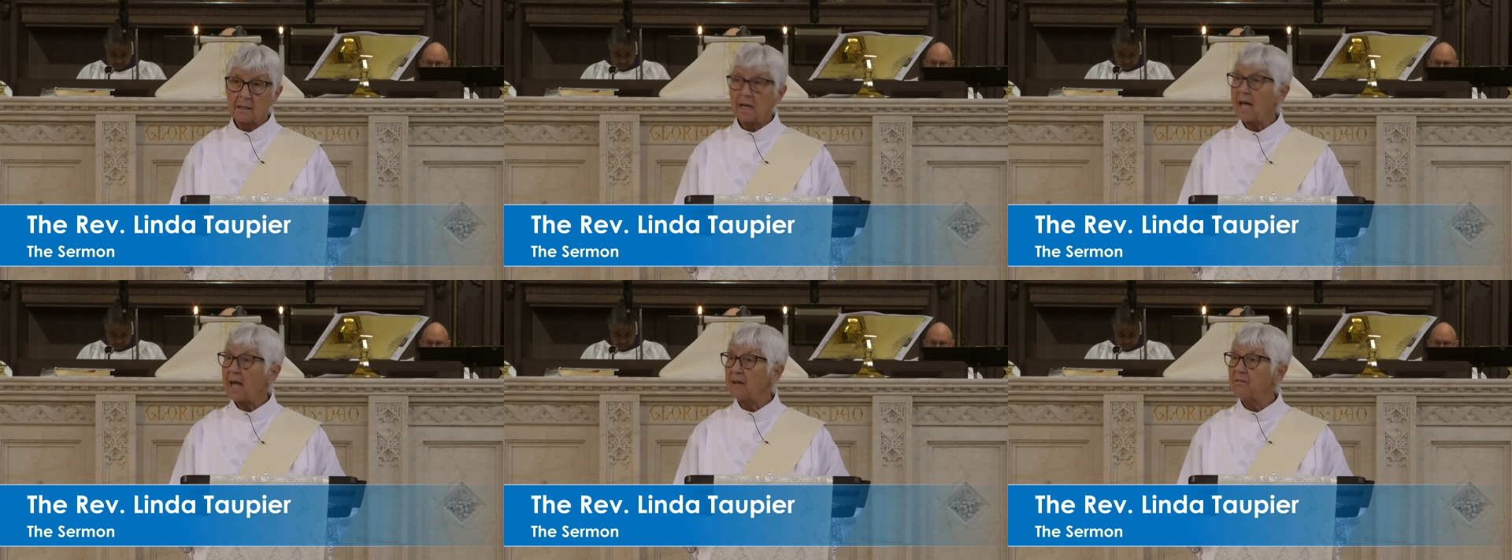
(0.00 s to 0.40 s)

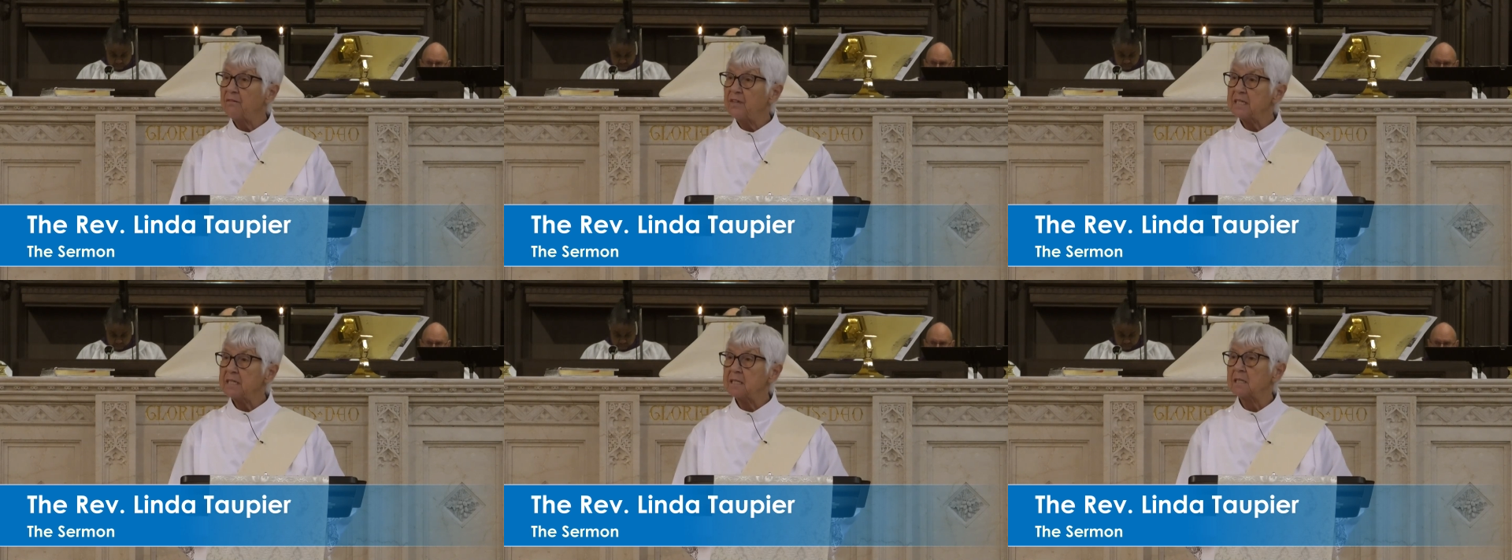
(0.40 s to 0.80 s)
and
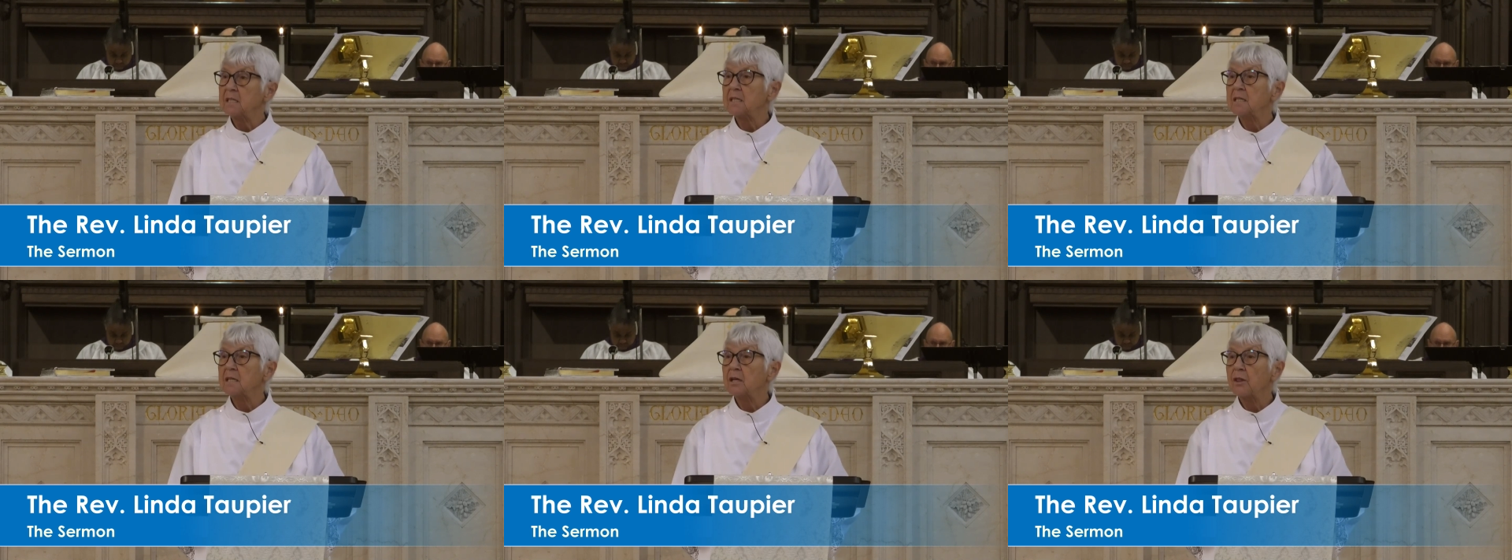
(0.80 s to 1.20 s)

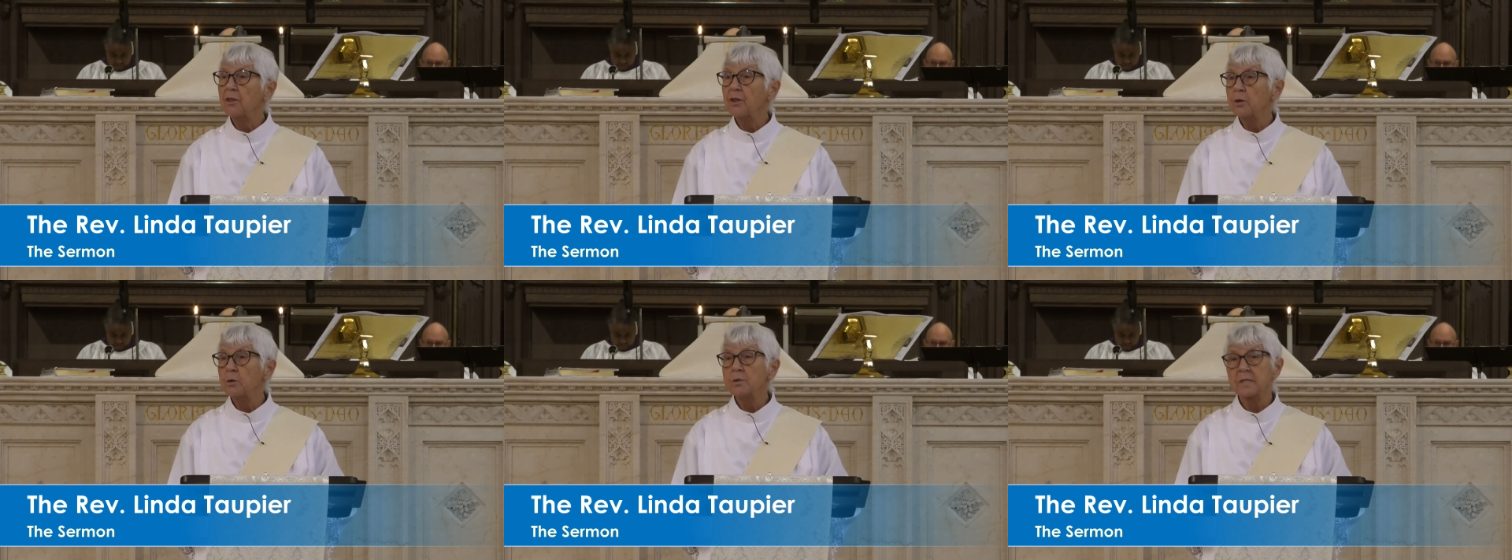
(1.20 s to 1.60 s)
visited
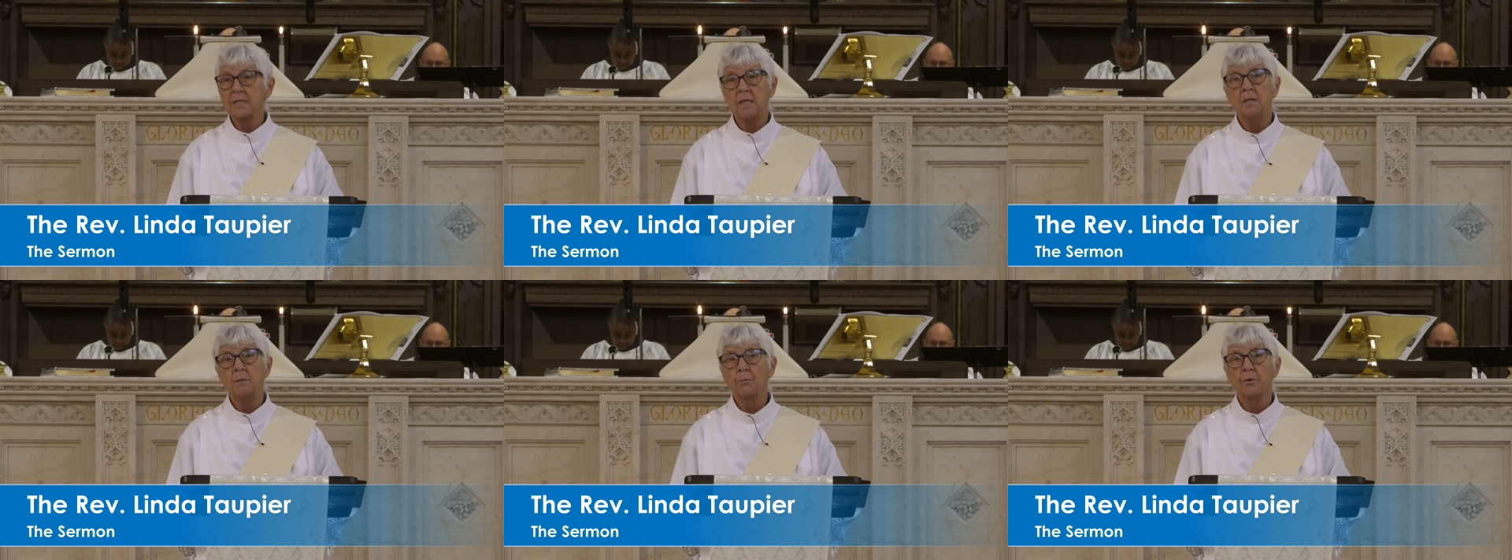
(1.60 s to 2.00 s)
those
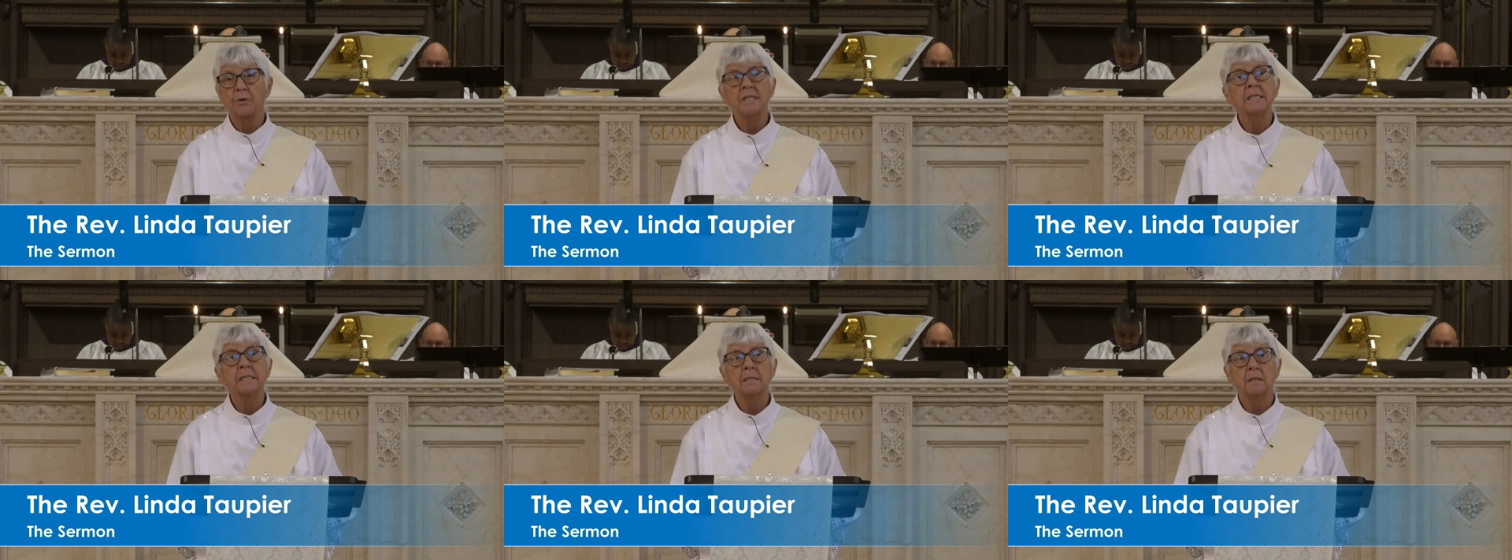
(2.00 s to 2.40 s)
in
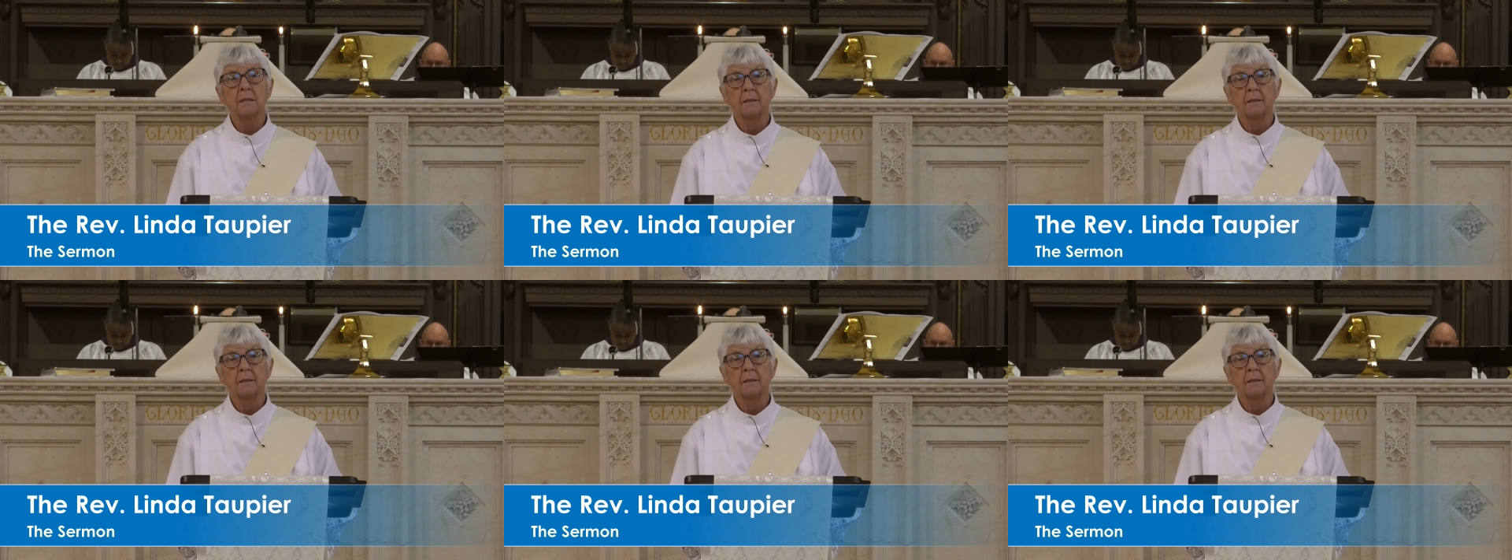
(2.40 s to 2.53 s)
prison?